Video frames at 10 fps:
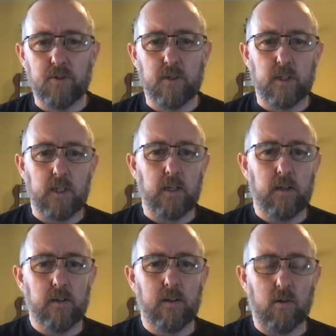the
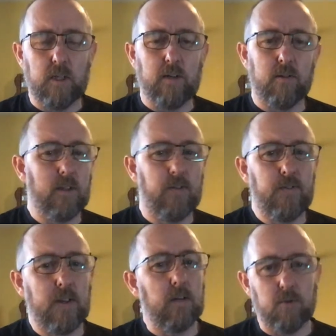lockdown is
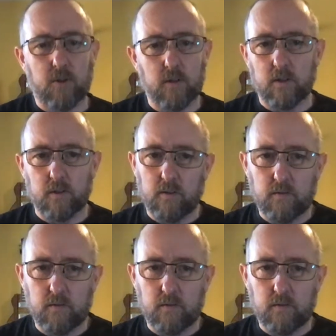lifted, I'm just going to